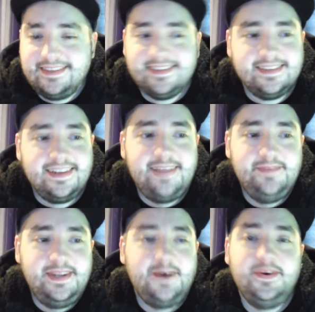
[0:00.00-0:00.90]
Let
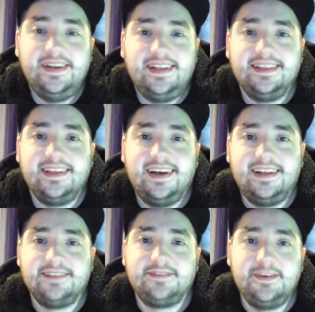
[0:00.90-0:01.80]
me know and
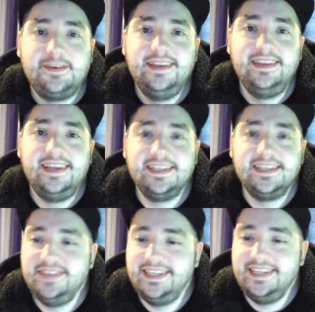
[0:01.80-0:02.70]
I'll do it in the next
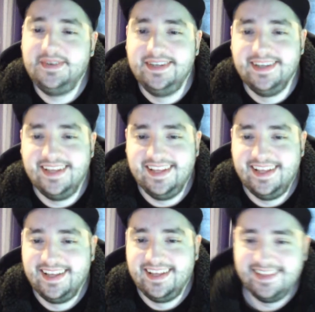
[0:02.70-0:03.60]
video.
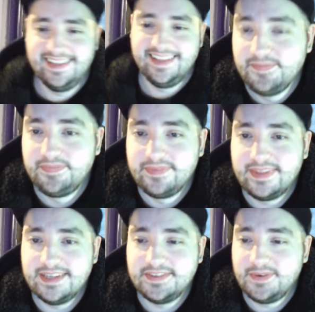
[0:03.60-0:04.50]

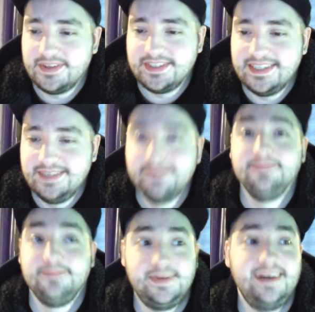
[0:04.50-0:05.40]
Thanks for watching.
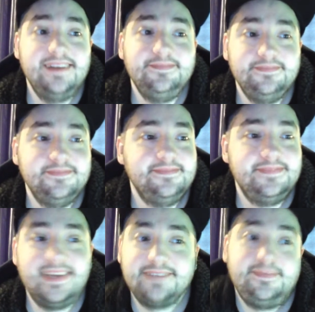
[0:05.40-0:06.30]
Bye.
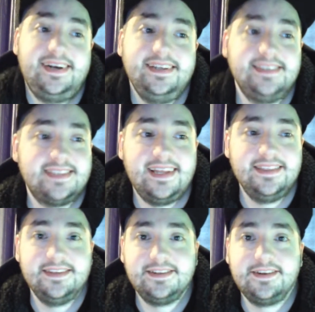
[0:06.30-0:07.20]
That's my
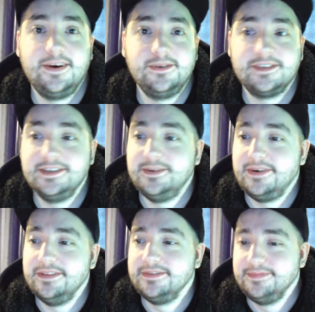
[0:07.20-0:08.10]
standard go-to
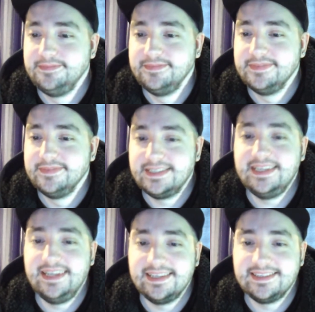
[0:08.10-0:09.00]
one. See
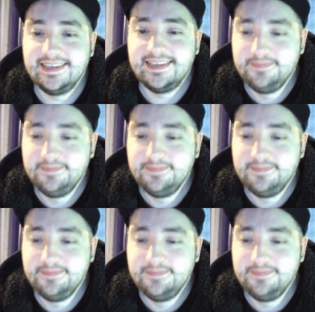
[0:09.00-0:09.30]
you next time.